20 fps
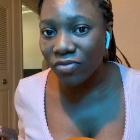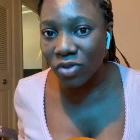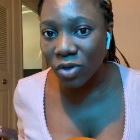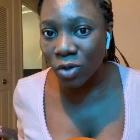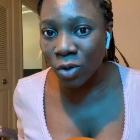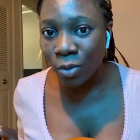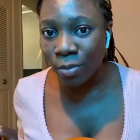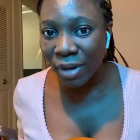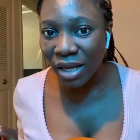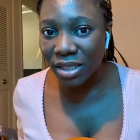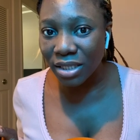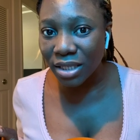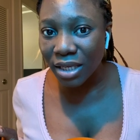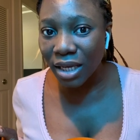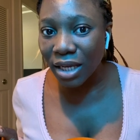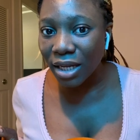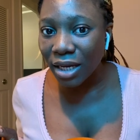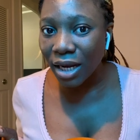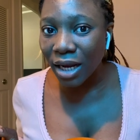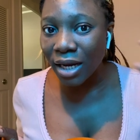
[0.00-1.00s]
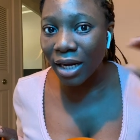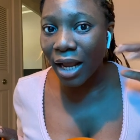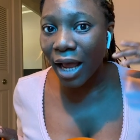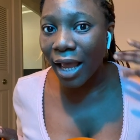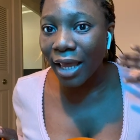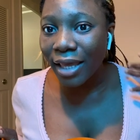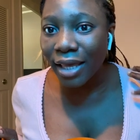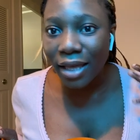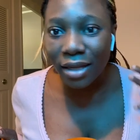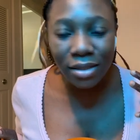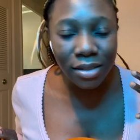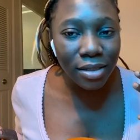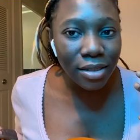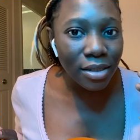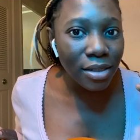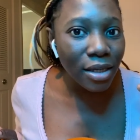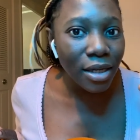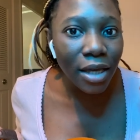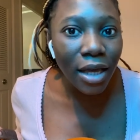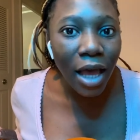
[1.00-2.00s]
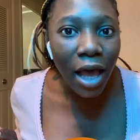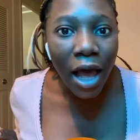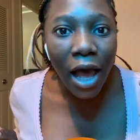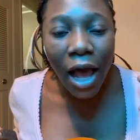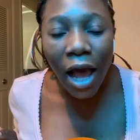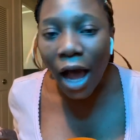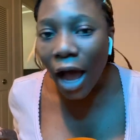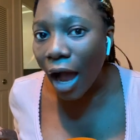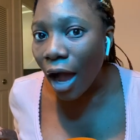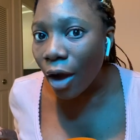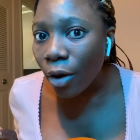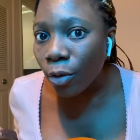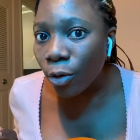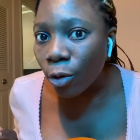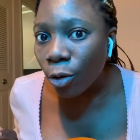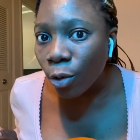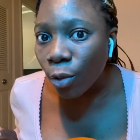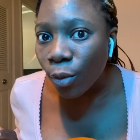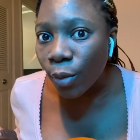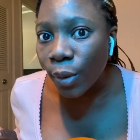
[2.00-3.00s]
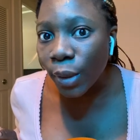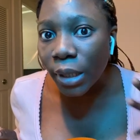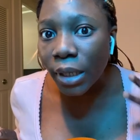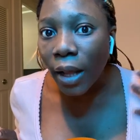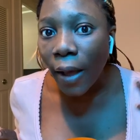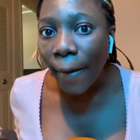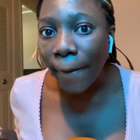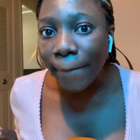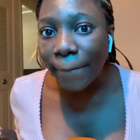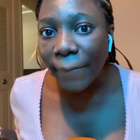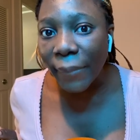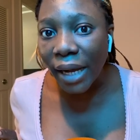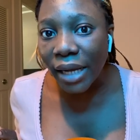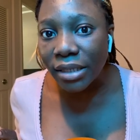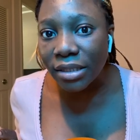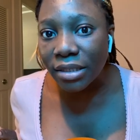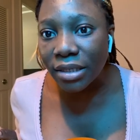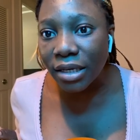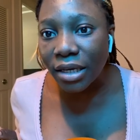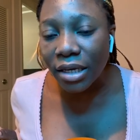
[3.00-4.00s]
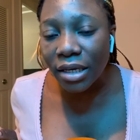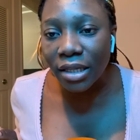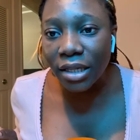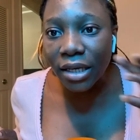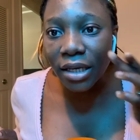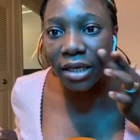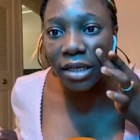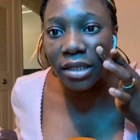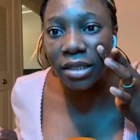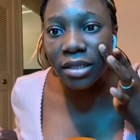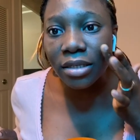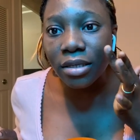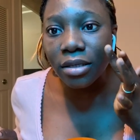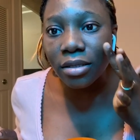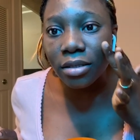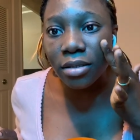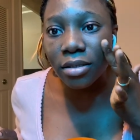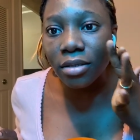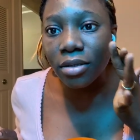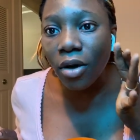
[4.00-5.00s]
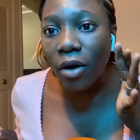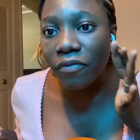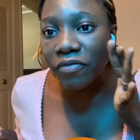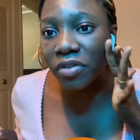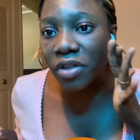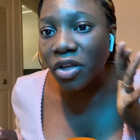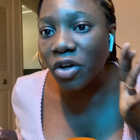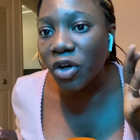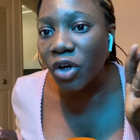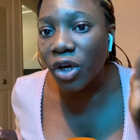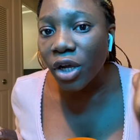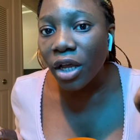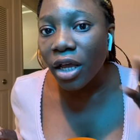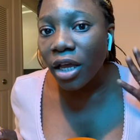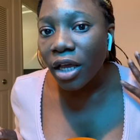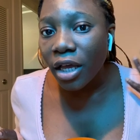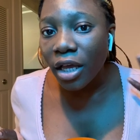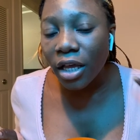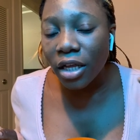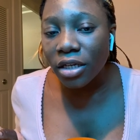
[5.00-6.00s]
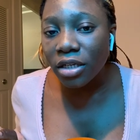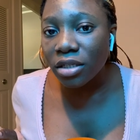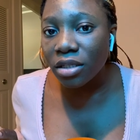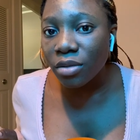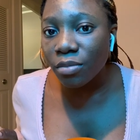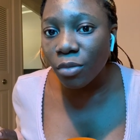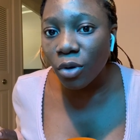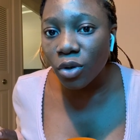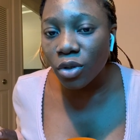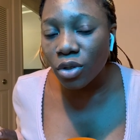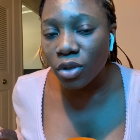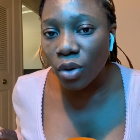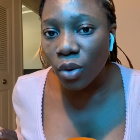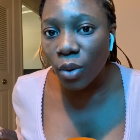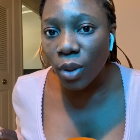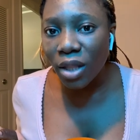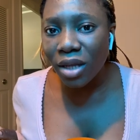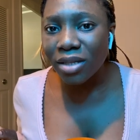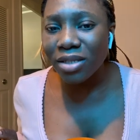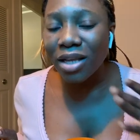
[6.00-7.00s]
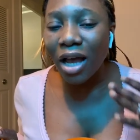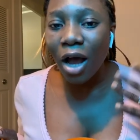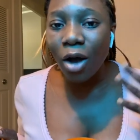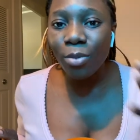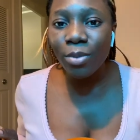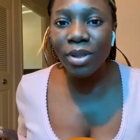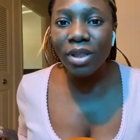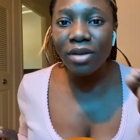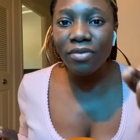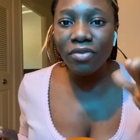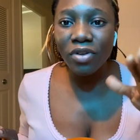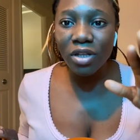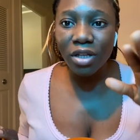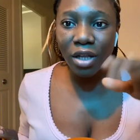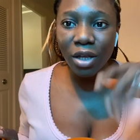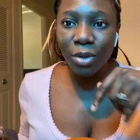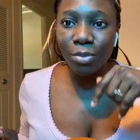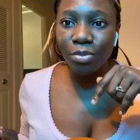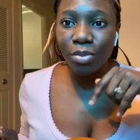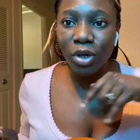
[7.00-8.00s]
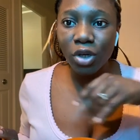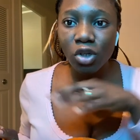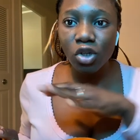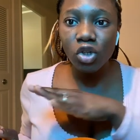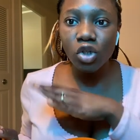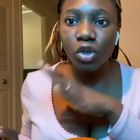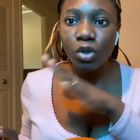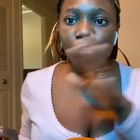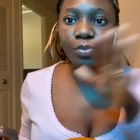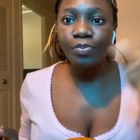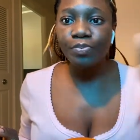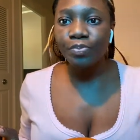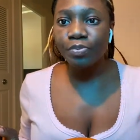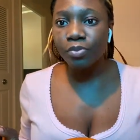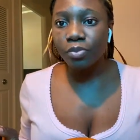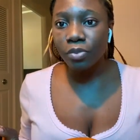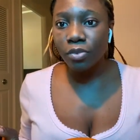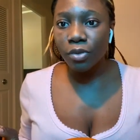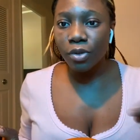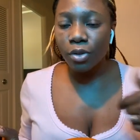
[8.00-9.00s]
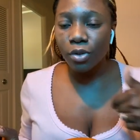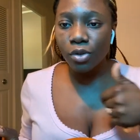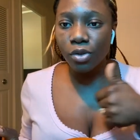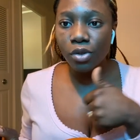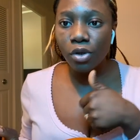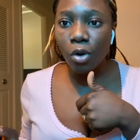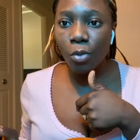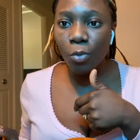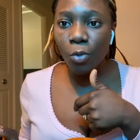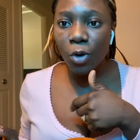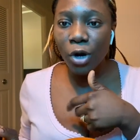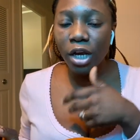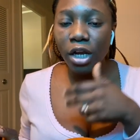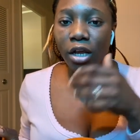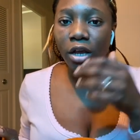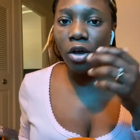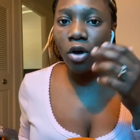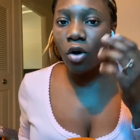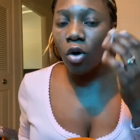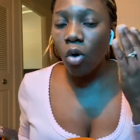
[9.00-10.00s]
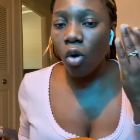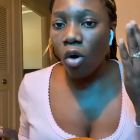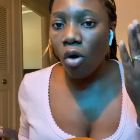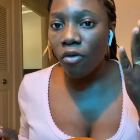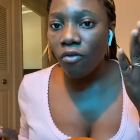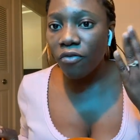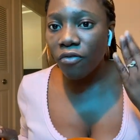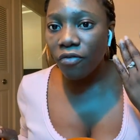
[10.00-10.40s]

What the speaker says: it on my skin, and I can see how glowing my skin is. It's softer and it's more succulent. I'll be leaving a picture somewhere of